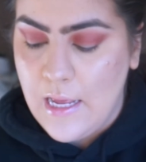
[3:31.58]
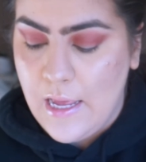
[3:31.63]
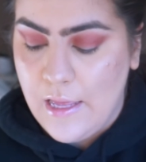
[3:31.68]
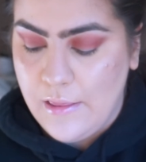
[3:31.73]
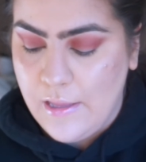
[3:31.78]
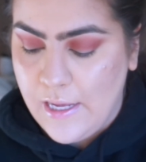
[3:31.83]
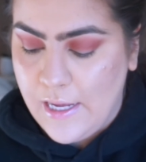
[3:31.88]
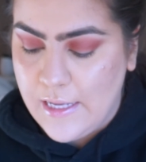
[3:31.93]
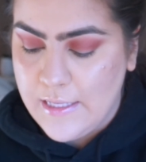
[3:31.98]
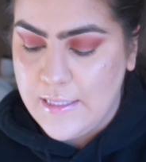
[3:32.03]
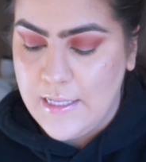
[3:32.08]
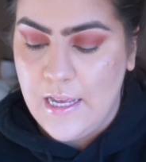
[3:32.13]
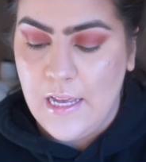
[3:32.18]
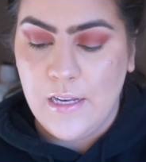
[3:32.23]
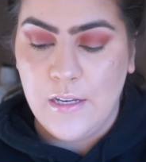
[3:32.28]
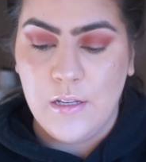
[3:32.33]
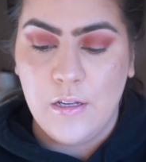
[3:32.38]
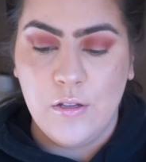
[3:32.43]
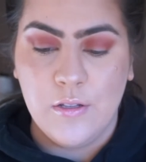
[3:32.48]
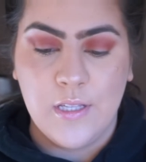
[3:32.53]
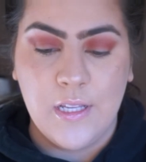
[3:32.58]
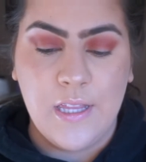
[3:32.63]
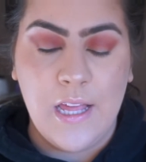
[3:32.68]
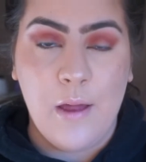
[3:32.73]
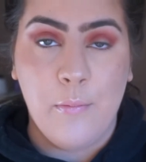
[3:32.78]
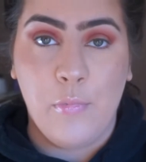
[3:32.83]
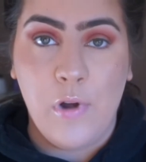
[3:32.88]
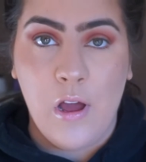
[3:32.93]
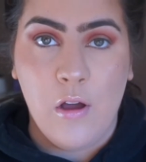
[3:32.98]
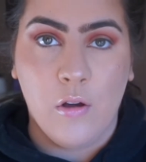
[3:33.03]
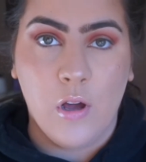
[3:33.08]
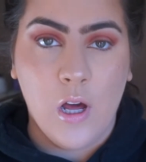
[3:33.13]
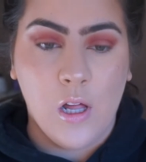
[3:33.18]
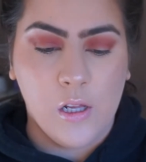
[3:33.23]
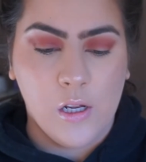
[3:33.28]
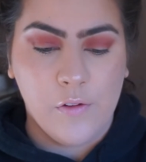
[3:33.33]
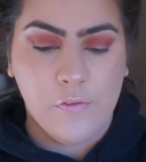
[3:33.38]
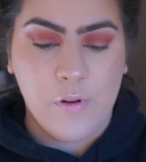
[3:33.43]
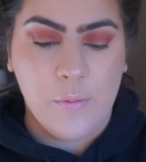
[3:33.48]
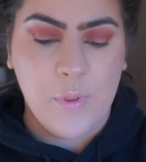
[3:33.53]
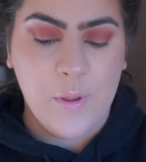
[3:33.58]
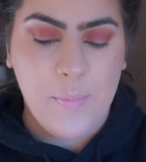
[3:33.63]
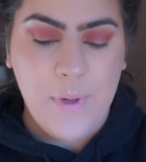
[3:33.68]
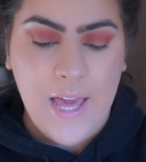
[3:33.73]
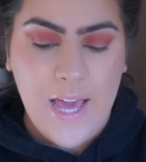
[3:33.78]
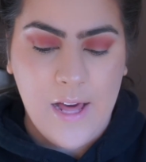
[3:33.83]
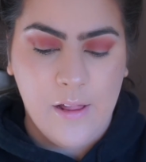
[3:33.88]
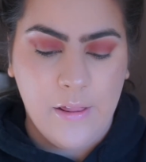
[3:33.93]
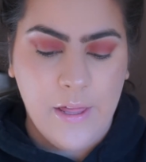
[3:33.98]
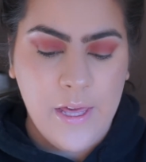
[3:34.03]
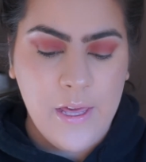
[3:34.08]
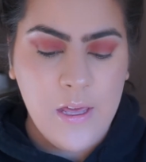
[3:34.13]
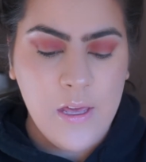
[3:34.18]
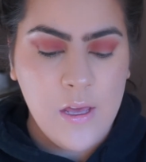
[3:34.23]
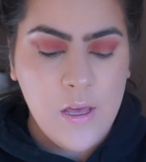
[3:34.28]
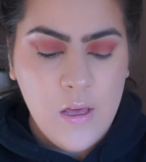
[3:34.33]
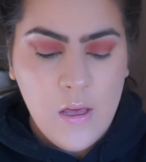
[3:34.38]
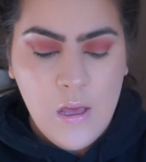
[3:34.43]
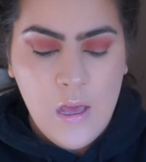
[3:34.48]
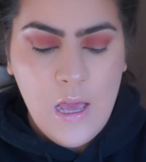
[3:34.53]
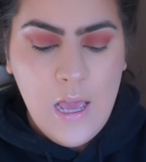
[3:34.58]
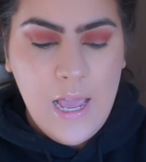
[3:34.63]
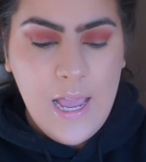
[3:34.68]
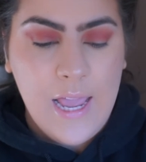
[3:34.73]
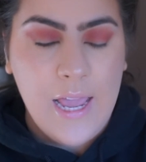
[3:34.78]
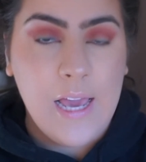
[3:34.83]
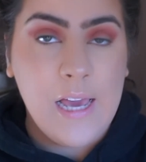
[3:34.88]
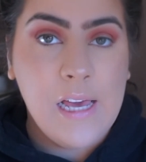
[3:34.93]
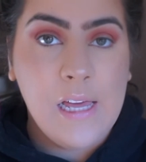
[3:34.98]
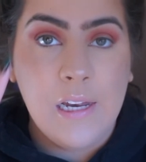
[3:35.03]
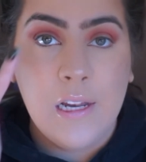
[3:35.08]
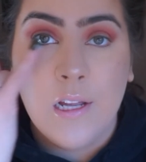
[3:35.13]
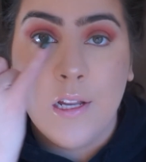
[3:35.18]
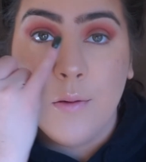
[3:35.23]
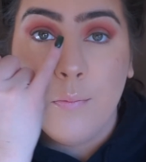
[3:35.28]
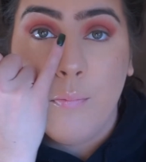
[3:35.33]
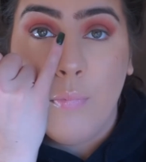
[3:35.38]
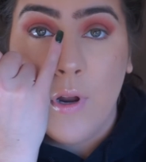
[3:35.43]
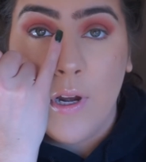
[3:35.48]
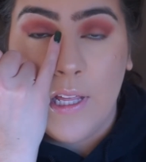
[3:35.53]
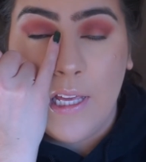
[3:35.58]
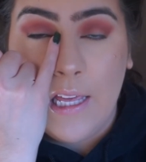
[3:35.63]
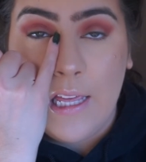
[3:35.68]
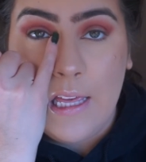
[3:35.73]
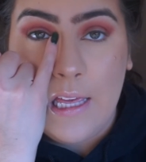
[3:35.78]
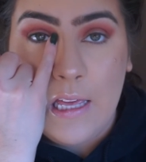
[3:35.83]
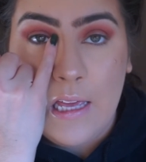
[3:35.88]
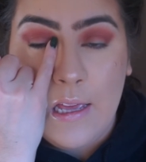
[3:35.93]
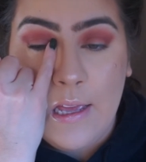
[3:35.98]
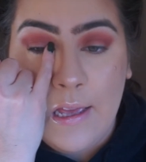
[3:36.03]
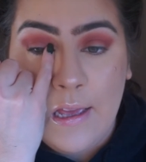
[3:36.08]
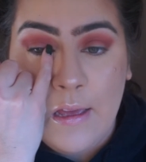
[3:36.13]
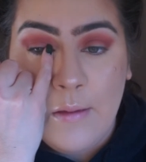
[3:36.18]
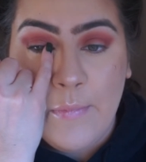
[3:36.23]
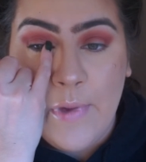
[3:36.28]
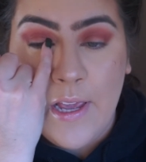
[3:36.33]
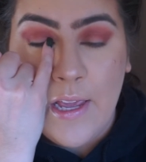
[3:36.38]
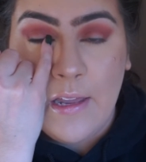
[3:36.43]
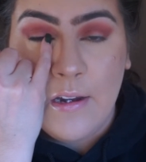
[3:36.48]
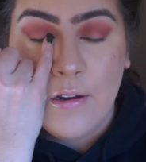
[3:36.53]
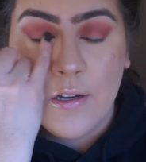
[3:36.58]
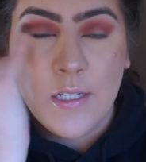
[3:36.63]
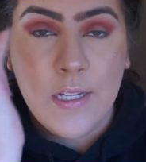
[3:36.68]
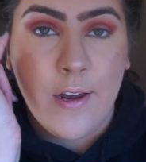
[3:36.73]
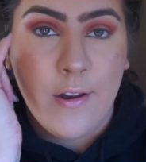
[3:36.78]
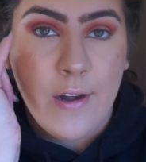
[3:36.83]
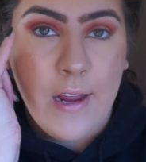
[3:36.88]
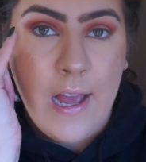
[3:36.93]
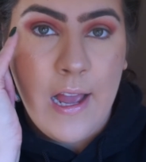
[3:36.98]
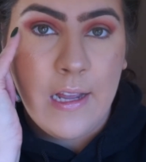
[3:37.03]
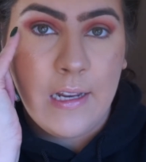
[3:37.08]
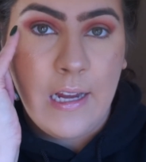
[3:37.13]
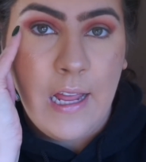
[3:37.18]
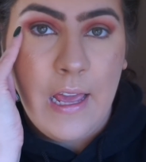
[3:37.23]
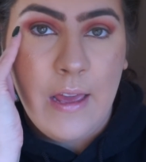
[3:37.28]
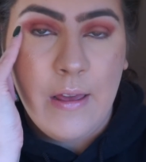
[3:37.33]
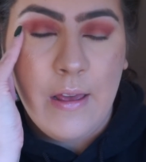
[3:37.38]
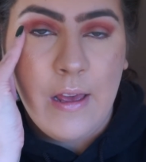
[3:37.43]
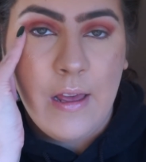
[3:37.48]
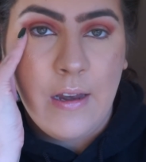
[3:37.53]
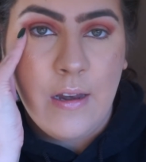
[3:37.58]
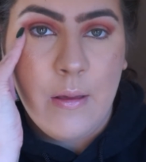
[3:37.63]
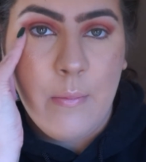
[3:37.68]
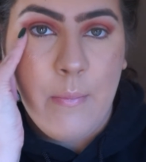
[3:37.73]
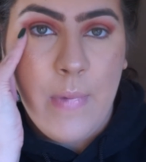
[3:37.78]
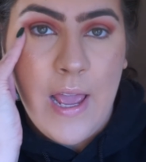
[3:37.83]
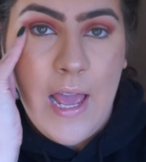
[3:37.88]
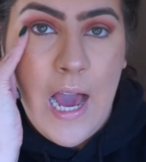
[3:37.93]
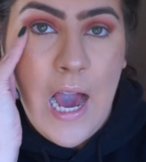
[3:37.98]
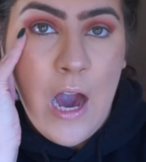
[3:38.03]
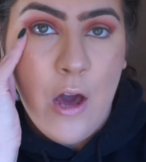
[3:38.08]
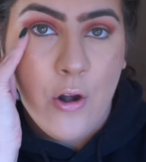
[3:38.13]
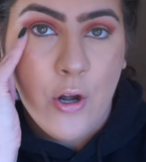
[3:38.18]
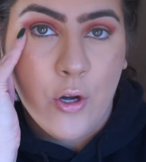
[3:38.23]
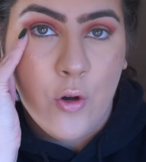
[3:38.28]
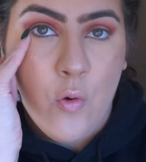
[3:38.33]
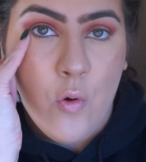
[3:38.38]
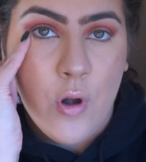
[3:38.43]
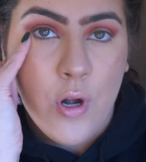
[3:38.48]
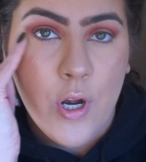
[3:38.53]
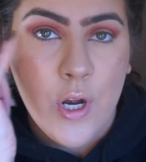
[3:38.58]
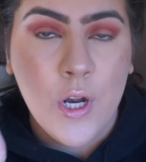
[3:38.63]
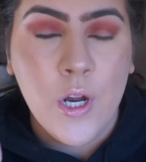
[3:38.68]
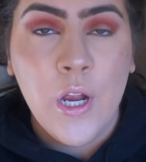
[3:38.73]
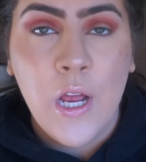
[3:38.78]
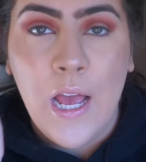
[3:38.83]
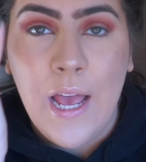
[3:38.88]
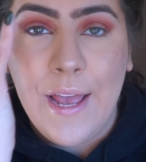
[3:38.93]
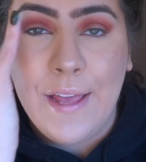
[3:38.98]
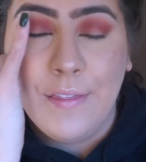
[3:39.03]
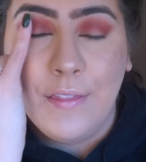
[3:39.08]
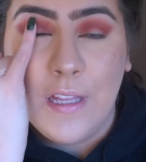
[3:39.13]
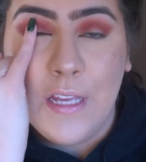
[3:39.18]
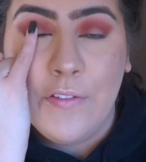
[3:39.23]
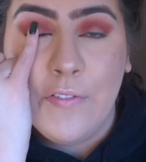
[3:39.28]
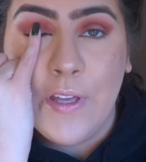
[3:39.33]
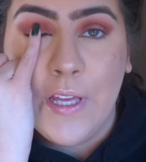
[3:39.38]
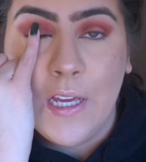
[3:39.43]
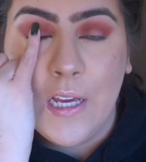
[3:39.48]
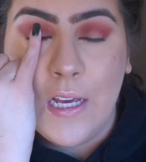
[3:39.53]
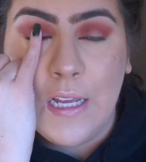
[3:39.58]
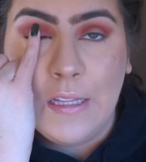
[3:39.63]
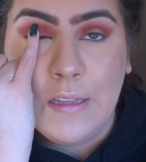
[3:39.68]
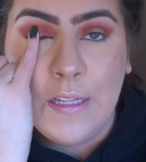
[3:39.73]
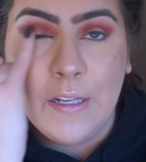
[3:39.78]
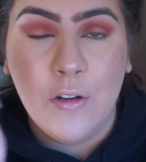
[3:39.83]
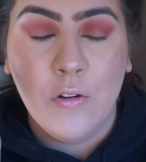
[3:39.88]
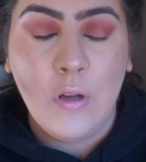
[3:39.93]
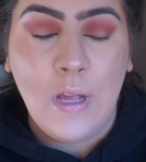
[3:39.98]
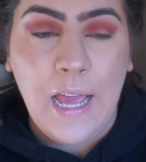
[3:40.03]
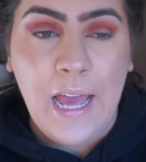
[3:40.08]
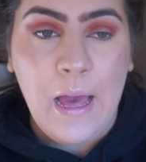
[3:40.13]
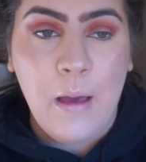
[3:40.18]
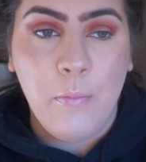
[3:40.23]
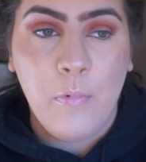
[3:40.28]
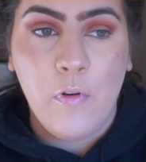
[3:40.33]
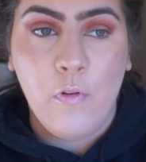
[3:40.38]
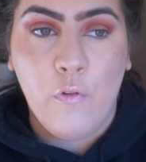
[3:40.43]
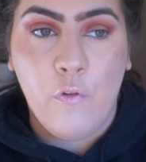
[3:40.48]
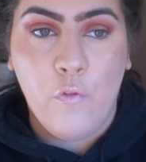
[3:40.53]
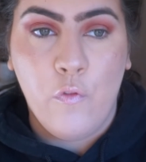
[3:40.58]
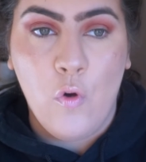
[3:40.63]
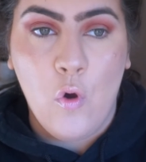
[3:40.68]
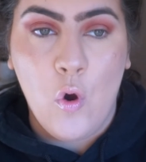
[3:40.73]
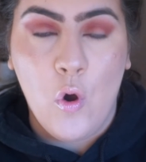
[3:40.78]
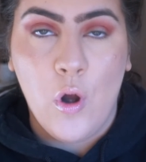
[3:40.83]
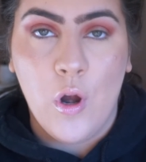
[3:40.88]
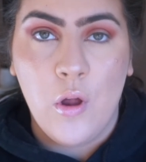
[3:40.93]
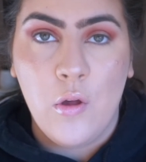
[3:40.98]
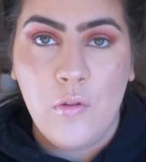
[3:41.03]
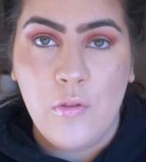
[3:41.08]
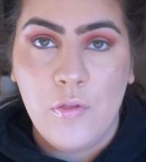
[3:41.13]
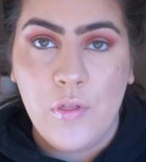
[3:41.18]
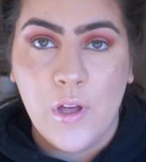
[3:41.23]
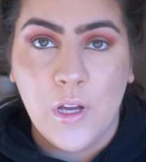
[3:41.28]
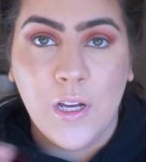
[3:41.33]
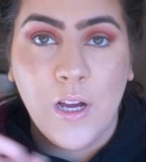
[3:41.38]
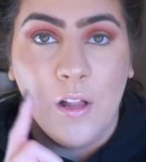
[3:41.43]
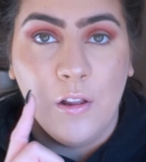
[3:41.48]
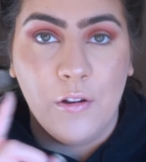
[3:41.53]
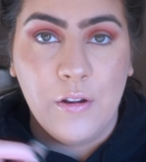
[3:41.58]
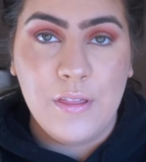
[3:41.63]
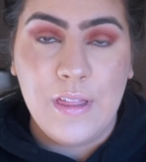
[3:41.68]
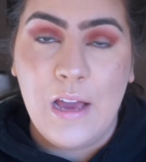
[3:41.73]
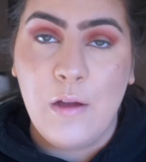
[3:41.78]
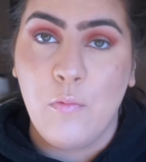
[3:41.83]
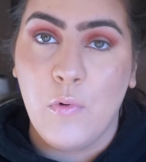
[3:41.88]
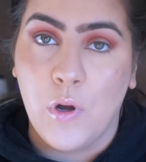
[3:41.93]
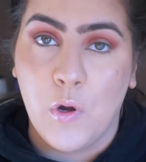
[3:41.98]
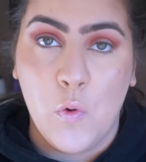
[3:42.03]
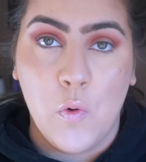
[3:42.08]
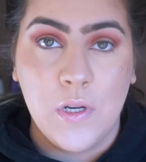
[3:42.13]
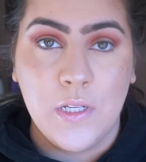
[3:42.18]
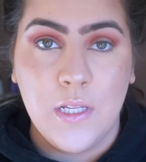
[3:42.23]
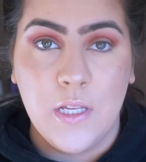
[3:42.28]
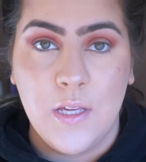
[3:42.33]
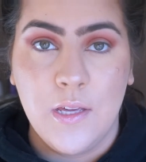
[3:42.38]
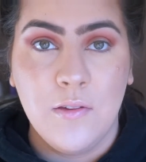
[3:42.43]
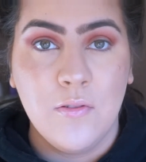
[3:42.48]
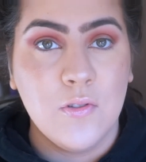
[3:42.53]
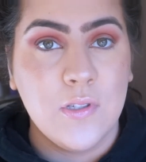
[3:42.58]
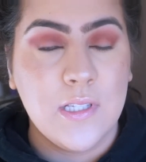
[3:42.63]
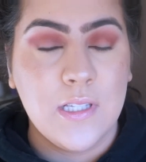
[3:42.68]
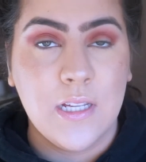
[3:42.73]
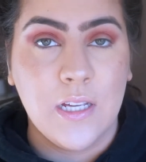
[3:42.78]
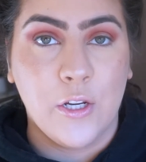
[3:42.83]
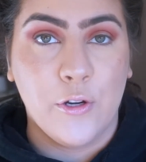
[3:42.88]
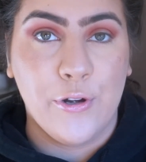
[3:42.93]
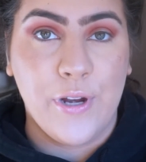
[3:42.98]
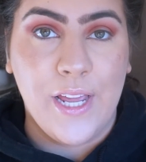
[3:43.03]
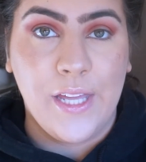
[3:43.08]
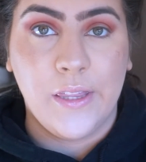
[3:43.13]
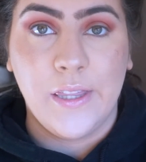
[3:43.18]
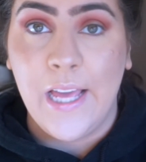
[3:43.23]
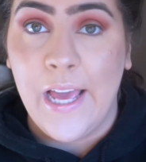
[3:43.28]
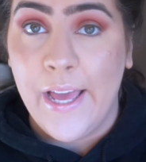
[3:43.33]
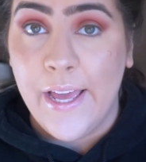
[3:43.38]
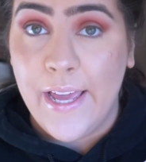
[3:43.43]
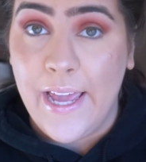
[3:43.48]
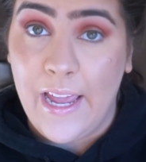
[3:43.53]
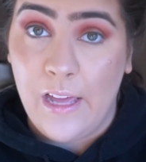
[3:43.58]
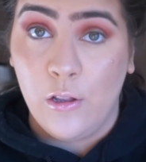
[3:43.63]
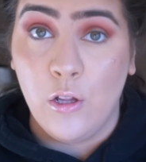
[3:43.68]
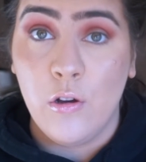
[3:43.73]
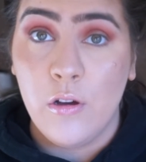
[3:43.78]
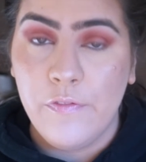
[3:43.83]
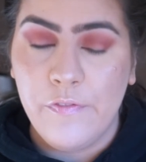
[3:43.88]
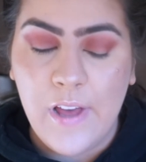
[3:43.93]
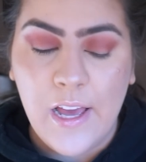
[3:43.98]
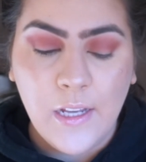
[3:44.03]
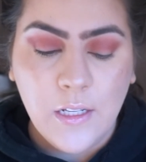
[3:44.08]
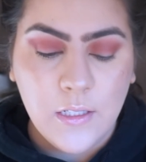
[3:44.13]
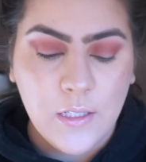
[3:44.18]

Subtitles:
And like I said, using that brown color from the palette and putting it in my inner tear duct and my outer corner, and leaving a little gap for the color that we're going to use to create that halo effect.